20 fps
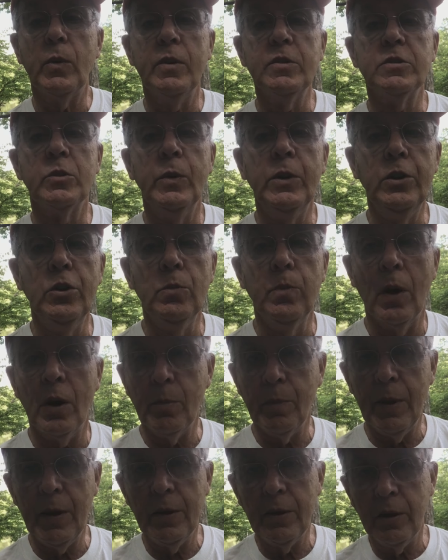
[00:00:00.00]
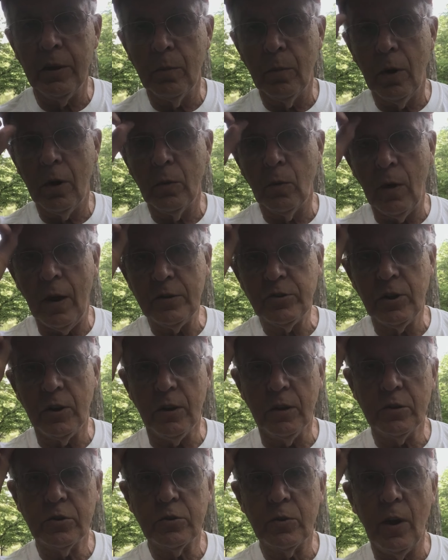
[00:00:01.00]
reason we do bird banding and bird watching,
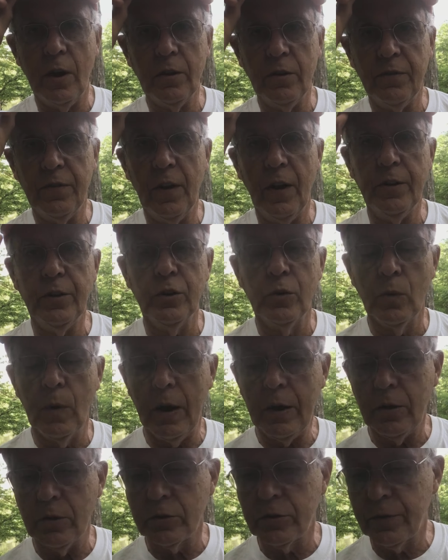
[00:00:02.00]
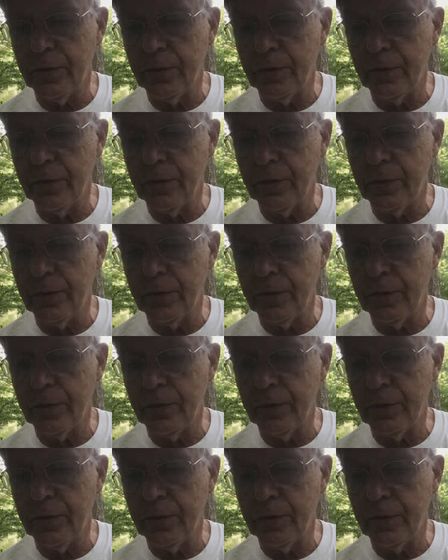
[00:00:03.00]
is trying to find new records